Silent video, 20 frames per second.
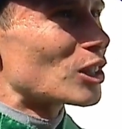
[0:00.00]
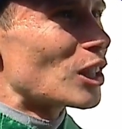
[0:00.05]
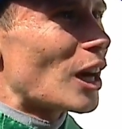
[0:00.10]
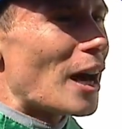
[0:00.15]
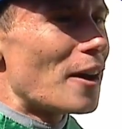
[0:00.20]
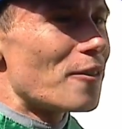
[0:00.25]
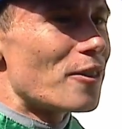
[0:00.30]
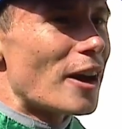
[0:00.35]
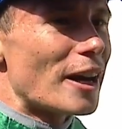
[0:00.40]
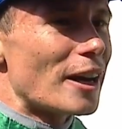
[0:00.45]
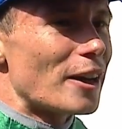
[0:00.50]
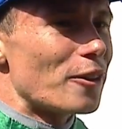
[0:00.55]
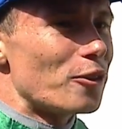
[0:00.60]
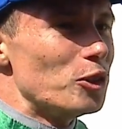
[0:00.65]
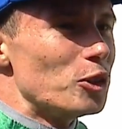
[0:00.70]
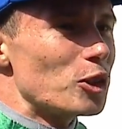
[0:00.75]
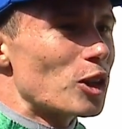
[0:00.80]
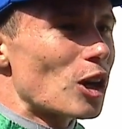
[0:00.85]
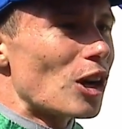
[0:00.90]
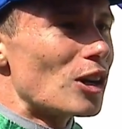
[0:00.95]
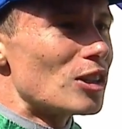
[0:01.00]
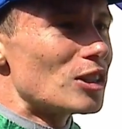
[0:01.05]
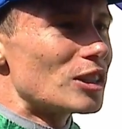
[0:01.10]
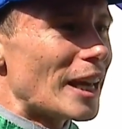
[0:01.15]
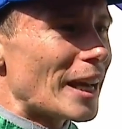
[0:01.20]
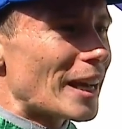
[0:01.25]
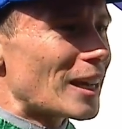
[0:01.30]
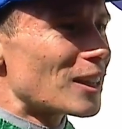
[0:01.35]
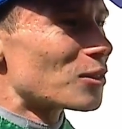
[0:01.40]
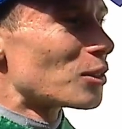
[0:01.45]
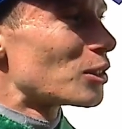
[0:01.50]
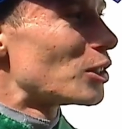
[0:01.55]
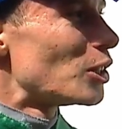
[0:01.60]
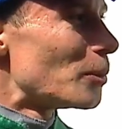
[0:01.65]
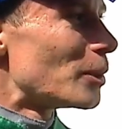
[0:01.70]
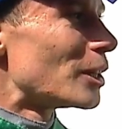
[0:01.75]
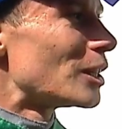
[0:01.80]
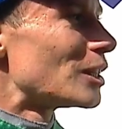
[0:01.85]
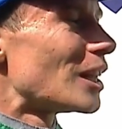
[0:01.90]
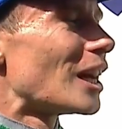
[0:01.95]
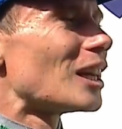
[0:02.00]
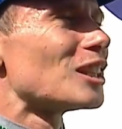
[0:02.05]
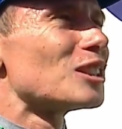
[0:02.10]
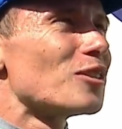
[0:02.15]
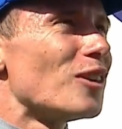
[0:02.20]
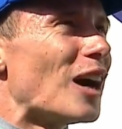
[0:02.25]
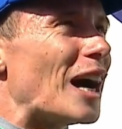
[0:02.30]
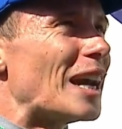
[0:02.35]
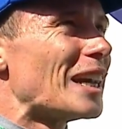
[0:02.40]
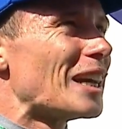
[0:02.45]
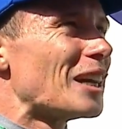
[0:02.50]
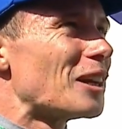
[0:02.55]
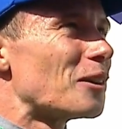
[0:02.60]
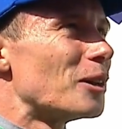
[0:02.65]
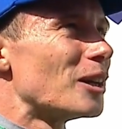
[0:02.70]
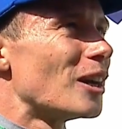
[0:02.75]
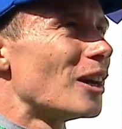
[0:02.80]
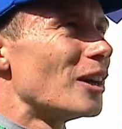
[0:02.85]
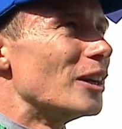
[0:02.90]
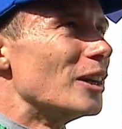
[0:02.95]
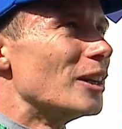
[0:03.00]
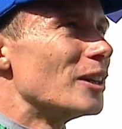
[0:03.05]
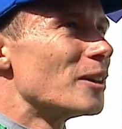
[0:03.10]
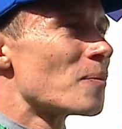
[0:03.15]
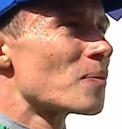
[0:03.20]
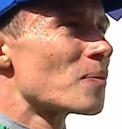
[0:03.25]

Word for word: I have had a few close seconds with her, but it's nice to finally get a win on her.